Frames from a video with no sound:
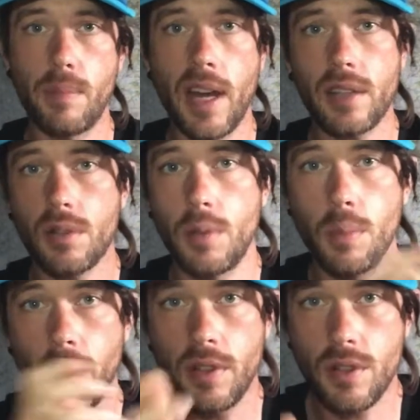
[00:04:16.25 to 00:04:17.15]
Mark's coming
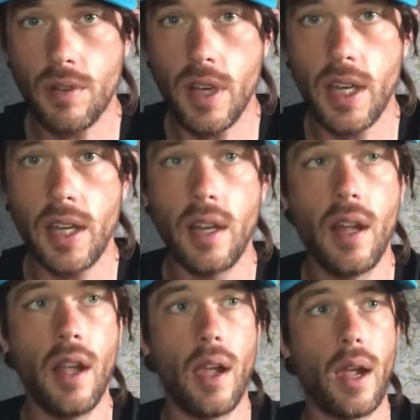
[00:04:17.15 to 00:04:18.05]
up on the train,
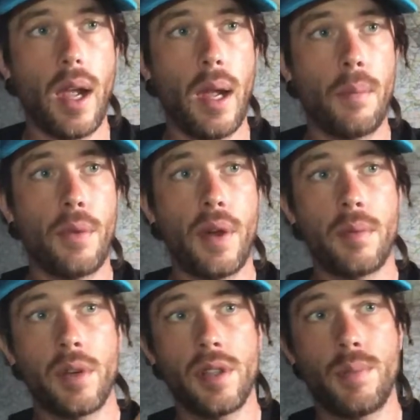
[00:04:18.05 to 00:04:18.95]
so
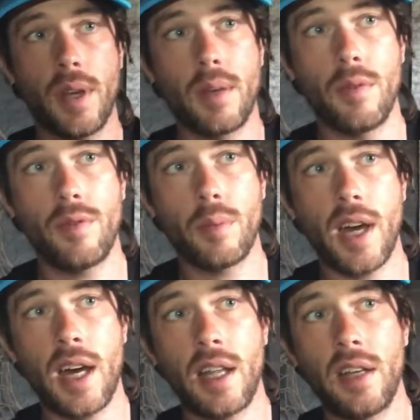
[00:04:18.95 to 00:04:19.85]
I'm going to pick him up from
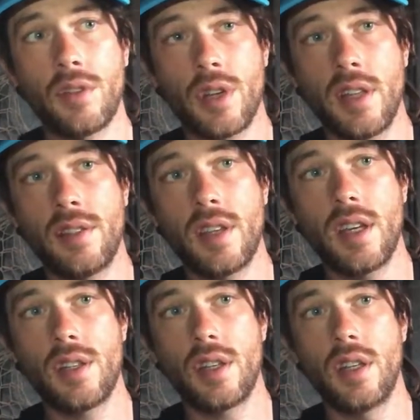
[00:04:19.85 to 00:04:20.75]
Carlisle train
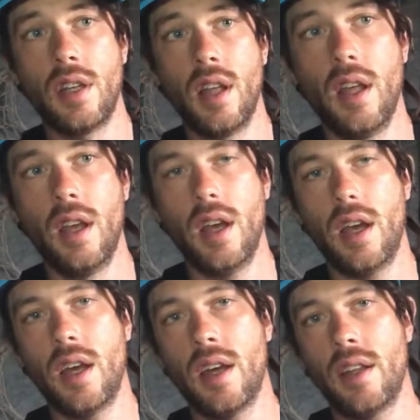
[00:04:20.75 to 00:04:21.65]
station.
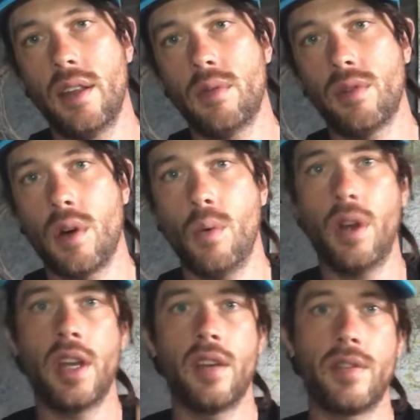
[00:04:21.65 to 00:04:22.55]
Then we've got
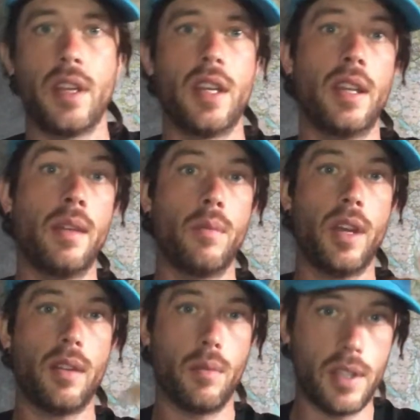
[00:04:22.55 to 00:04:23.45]
one evening and then we
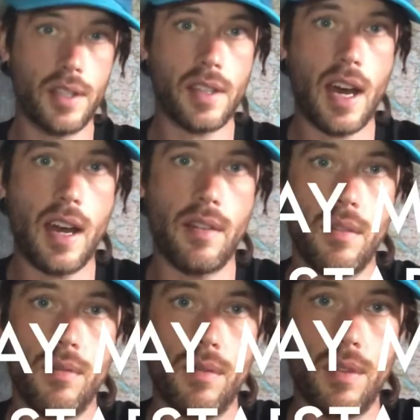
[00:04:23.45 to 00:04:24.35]
start
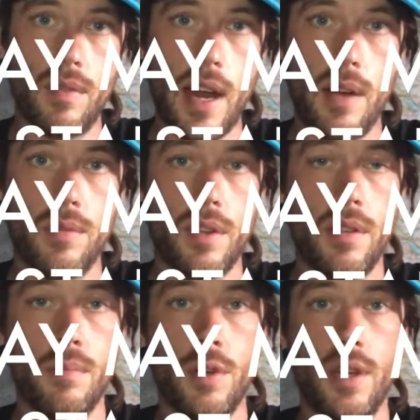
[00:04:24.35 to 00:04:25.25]
the round
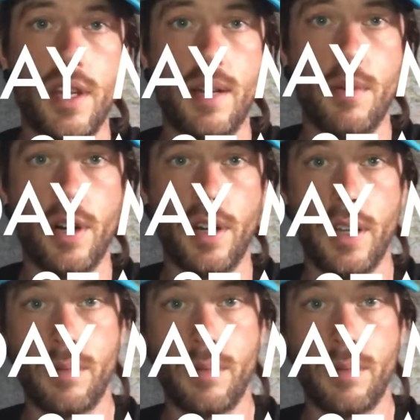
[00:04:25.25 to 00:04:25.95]
on the Monday morning.